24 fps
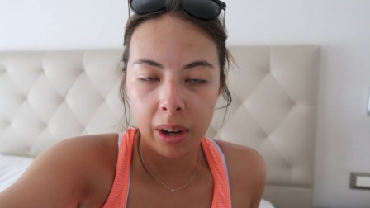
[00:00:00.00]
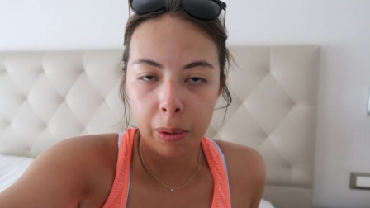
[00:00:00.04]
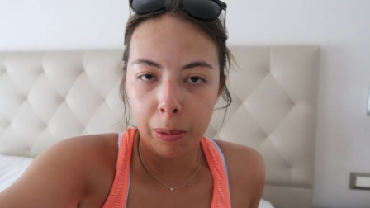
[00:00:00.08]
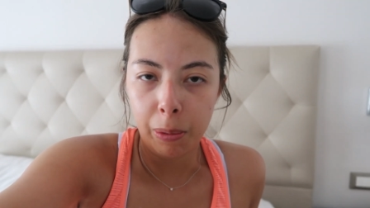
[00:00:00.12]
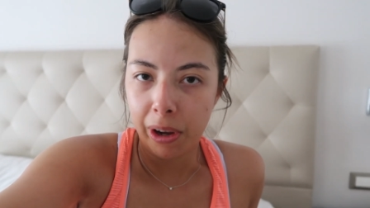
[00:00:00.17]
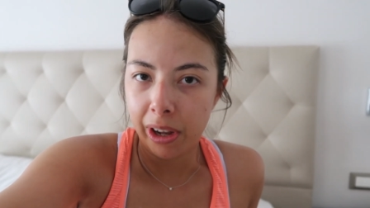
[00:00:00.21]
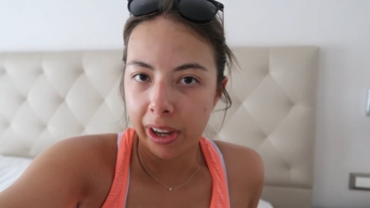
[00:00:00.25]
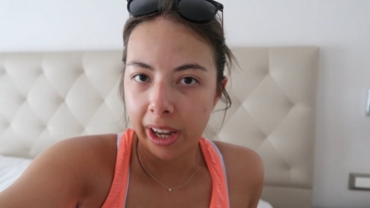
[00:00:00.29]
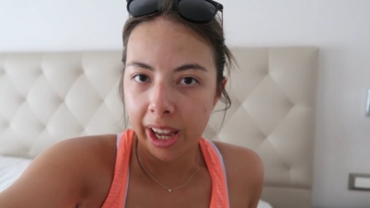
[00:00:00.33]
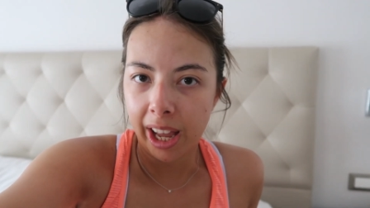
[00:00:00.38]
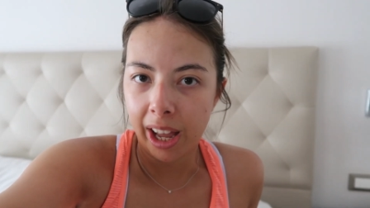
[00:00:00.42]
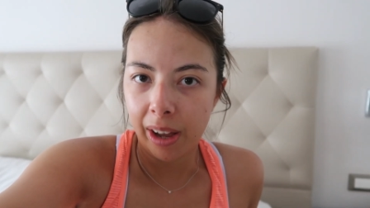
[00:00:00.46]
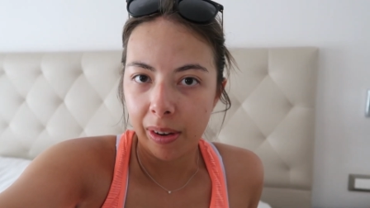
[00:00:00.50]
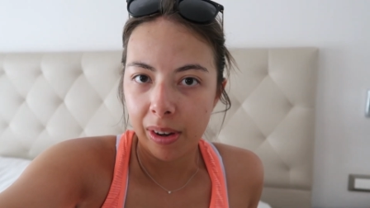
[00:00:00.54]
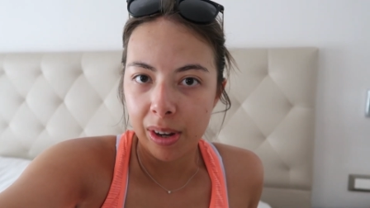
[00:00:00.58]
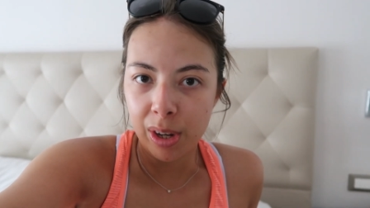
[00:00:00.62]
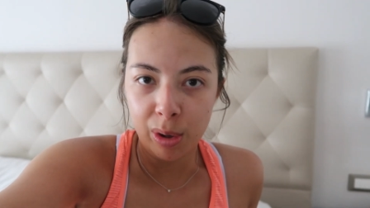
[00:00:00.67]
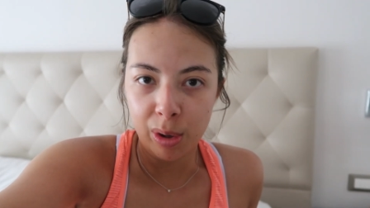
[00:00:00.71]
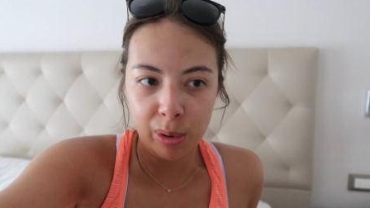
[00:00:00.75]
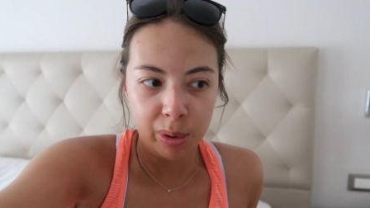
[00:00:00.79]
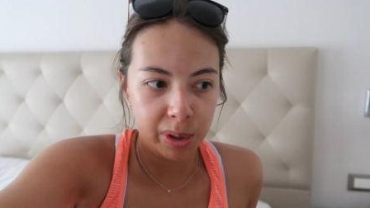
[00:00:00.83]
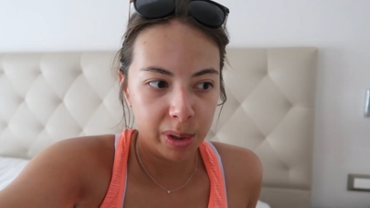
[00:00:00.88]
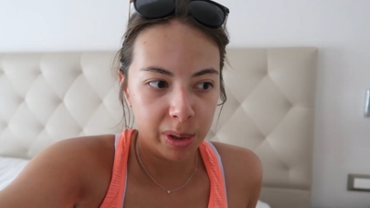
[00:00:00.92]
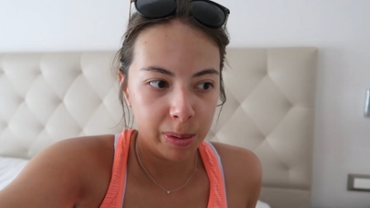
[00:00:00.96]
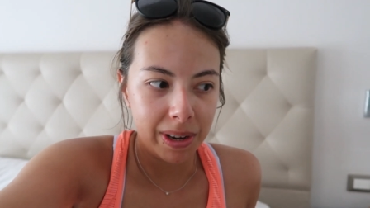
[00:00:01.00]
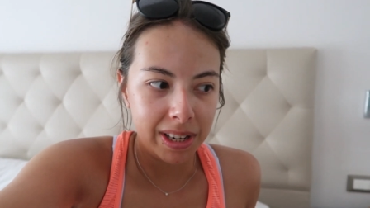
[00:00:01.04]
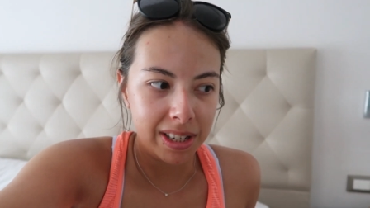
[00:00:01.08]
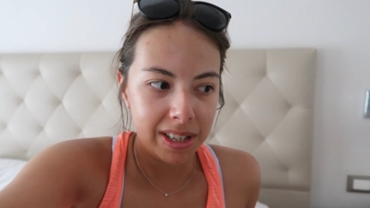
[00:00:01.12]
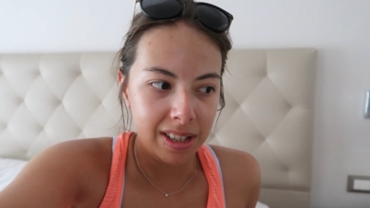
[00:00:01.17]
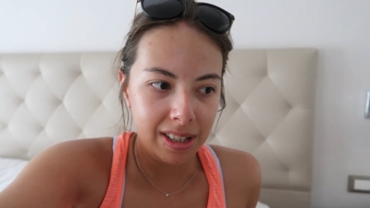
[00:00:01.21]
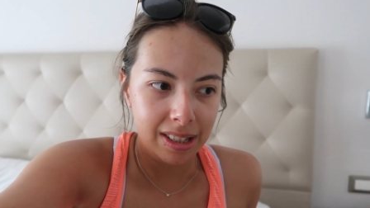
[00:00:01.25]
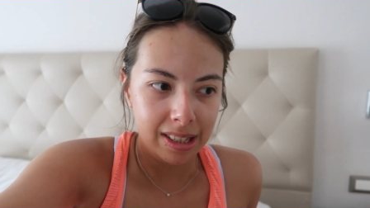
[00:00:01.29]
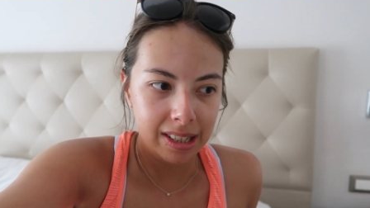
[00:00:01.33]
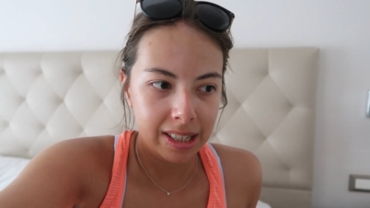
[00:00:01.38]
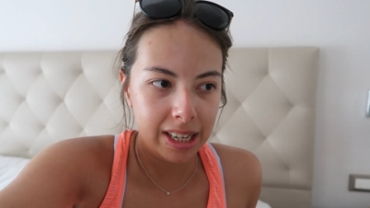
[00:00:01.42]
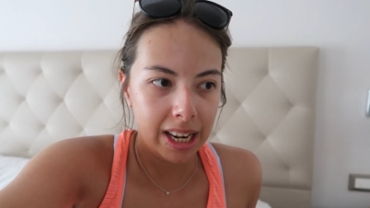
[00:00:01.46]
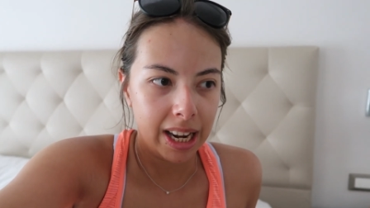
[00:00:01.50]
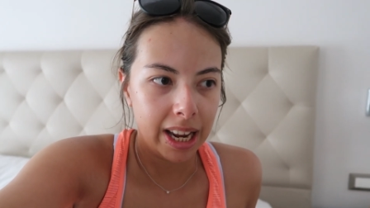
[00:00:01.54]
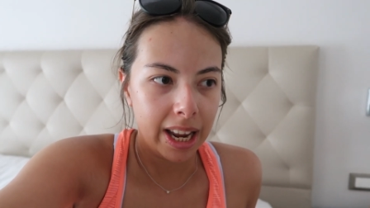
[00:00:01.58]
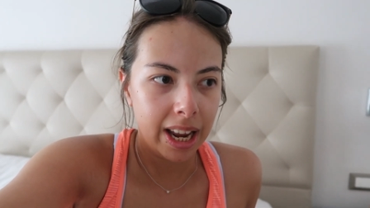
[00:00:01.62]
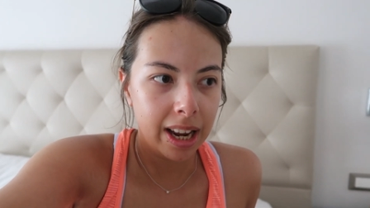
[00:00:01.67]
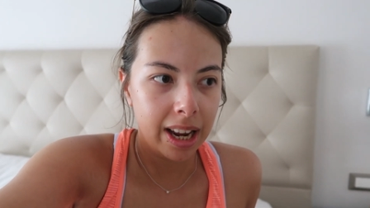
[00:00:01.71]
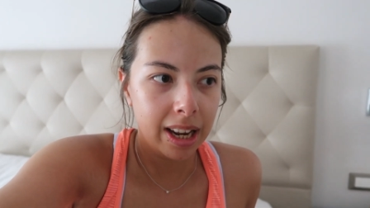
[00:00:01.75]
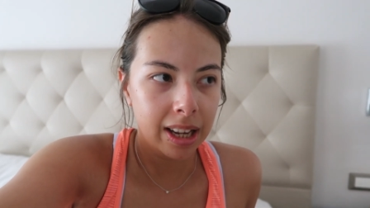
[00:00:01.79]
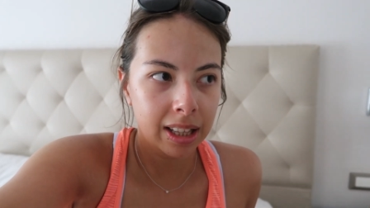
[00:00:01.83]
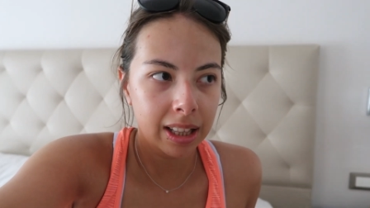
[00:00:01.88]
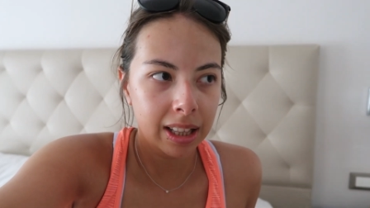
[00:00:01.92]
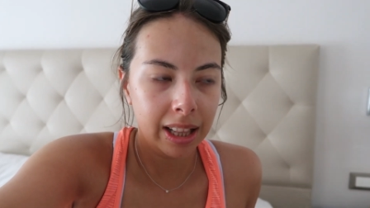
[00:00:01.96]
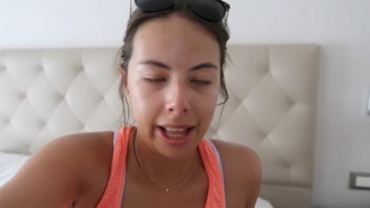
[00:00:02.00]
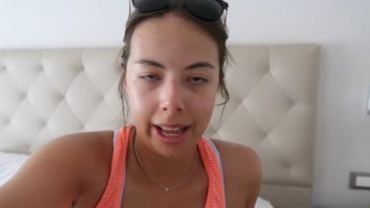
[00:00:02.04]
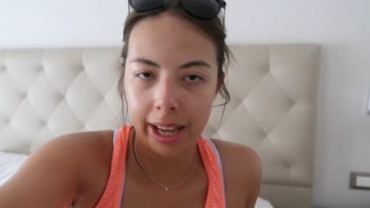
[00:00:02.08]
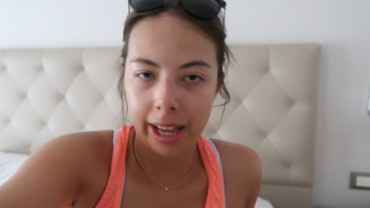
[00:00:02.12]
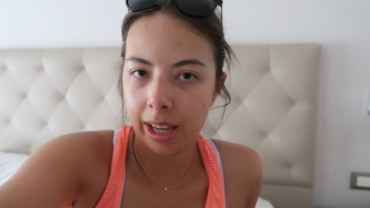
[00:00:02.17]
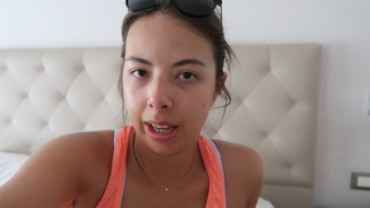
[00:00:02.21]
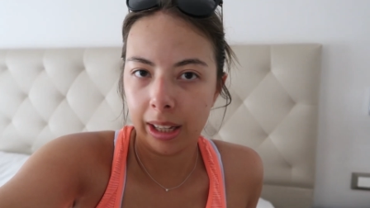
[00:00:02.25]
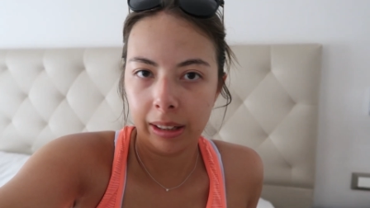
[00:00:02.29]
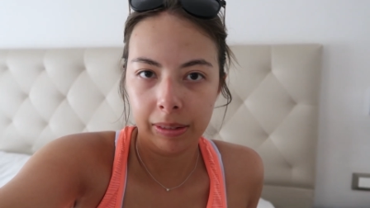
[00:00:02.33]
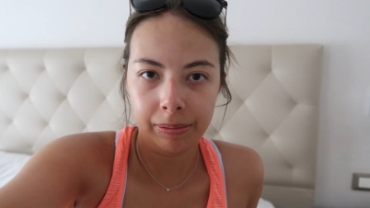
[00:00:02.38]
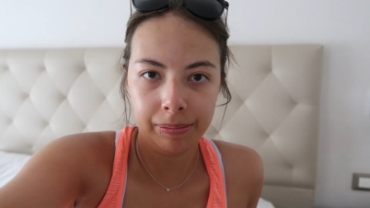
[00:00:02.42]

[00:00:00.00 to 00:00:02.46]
a workout and you're all sweaty and sticky. Like,